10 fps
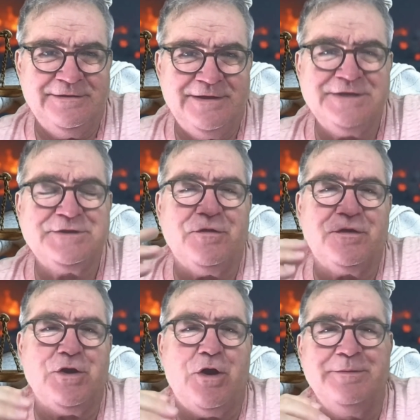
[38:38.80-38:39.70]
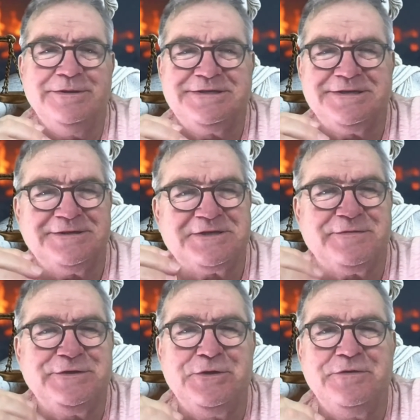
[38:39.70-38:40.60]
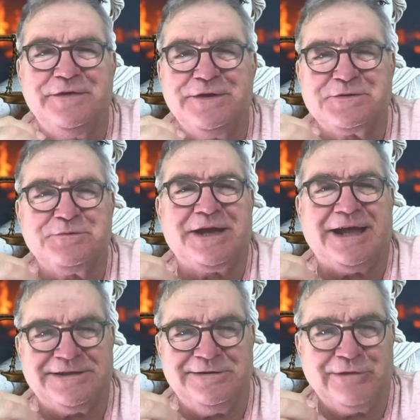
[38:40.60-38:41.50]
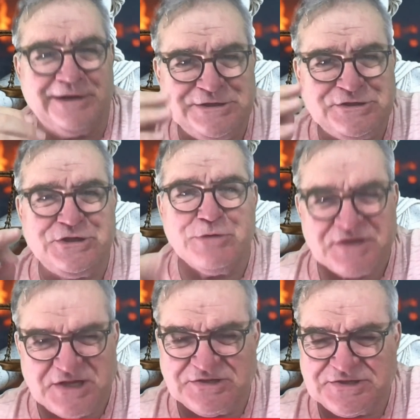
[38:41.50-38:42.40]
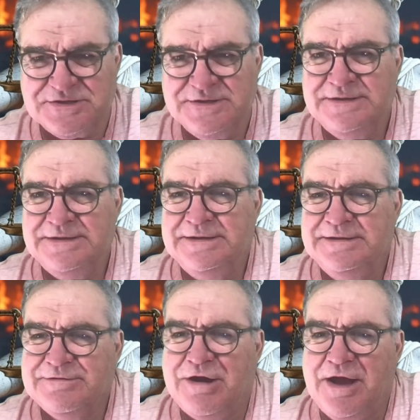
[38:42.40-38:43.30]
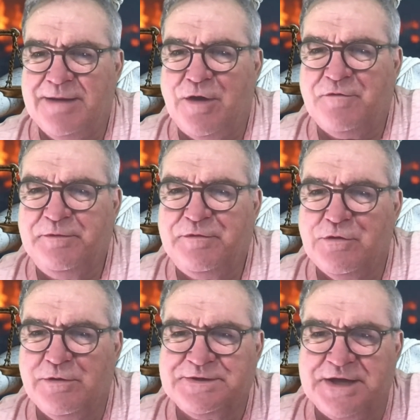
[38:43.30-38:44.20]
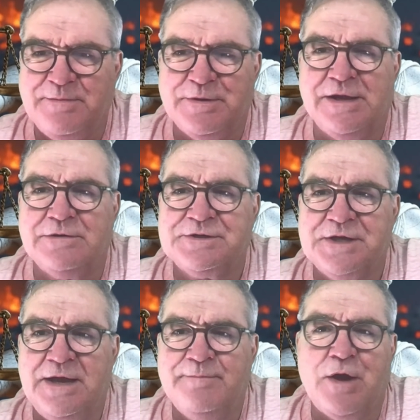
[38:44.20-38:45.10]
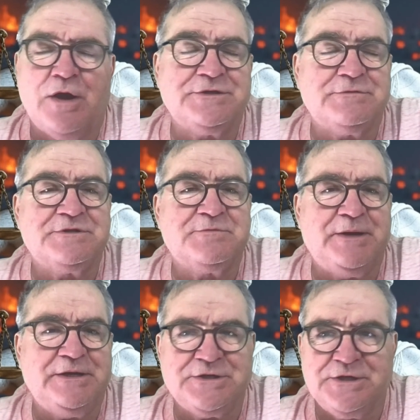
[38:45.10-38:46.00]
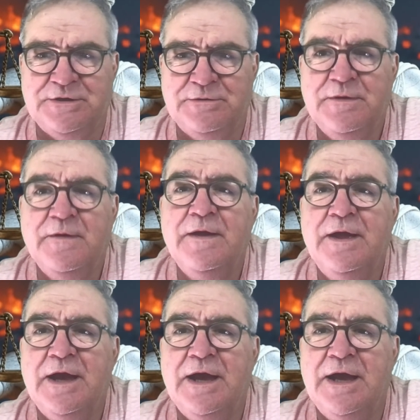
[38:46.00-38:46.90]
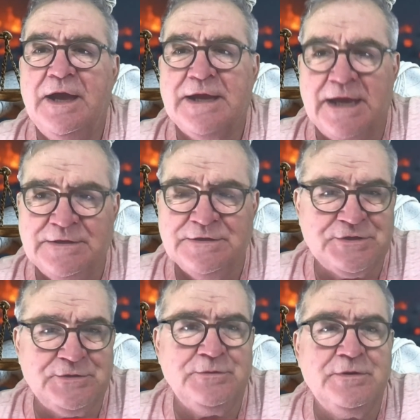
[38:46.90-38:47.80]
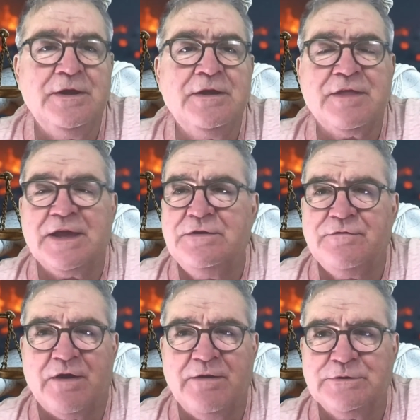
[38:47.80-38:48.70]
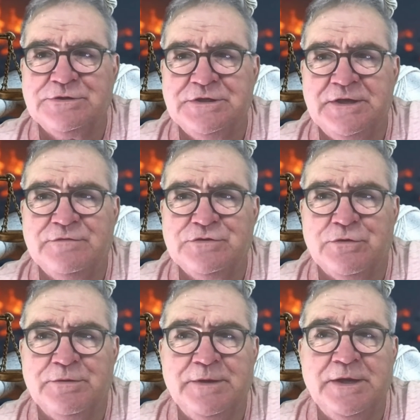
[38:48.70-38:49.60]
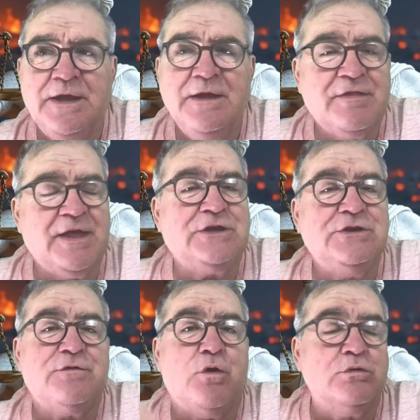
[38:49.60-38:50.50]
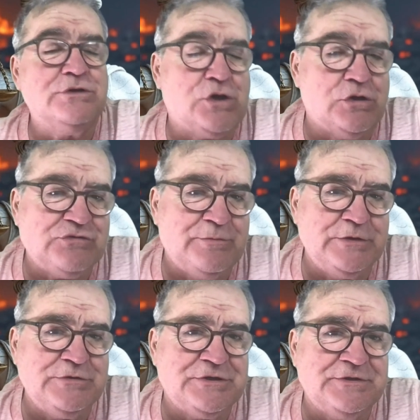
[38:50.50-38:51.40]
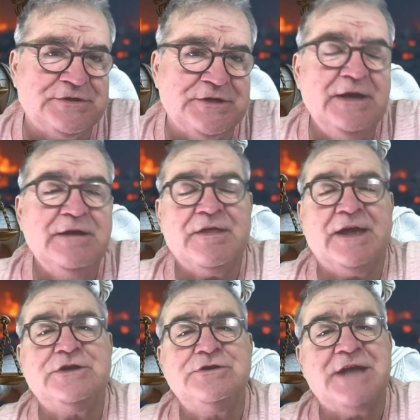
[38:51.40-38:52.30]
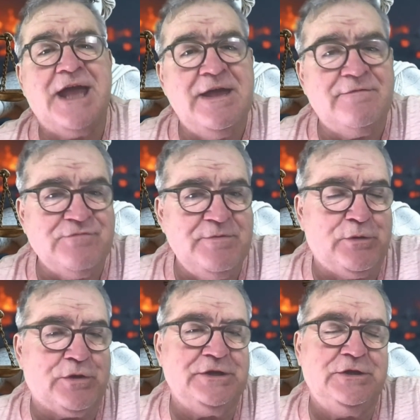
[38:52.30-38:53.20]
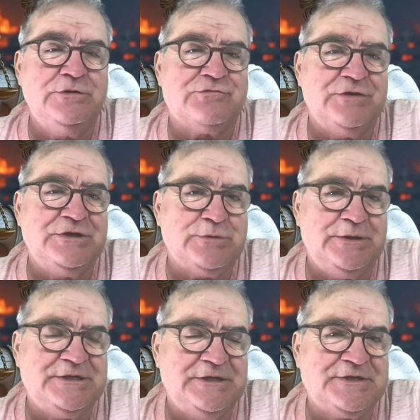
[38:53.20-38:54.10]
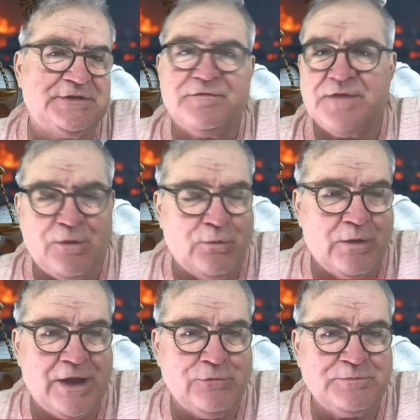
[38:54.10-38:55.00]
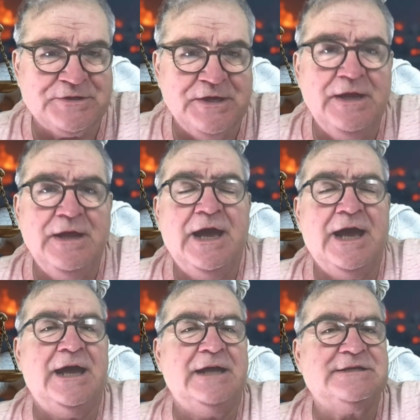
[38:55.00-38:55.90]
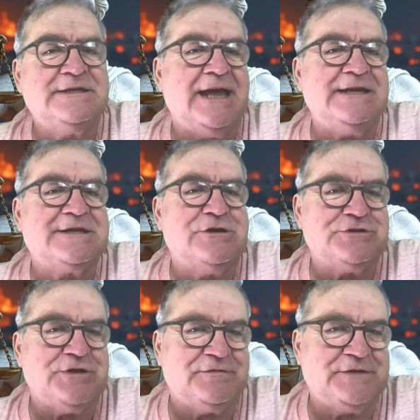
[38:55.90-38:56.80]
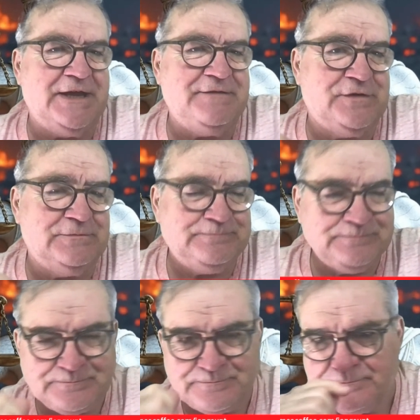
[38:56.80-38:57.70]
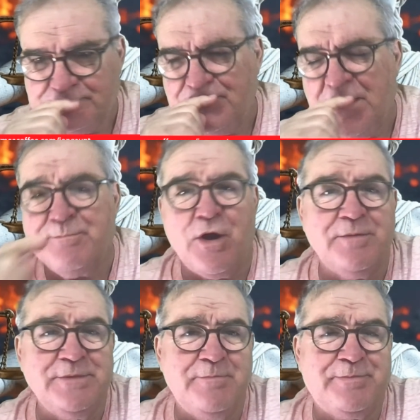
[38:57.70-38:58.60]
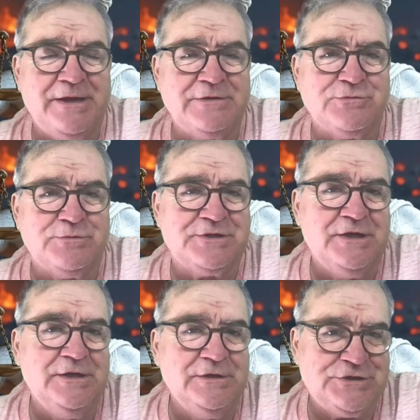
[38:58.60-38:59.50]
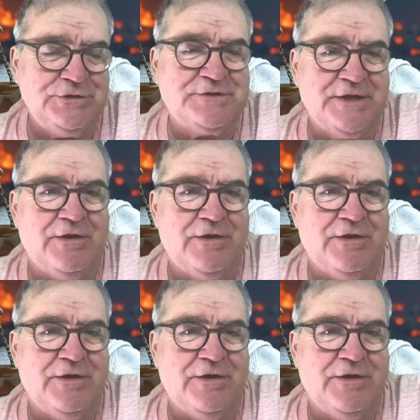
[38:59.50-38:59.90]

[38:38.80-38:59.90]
He's got the common touch of a universal catalogue. He's useless. Right, I'm off before I upset anybody else. I shall speak to you again soon. Thank you very much indeed for joining me. Thank you for all your contributions. Thank you to everybody who's retweeting stuff. That all helps. Today is cut-off day for Buy Me a Beer. It's always Tuesday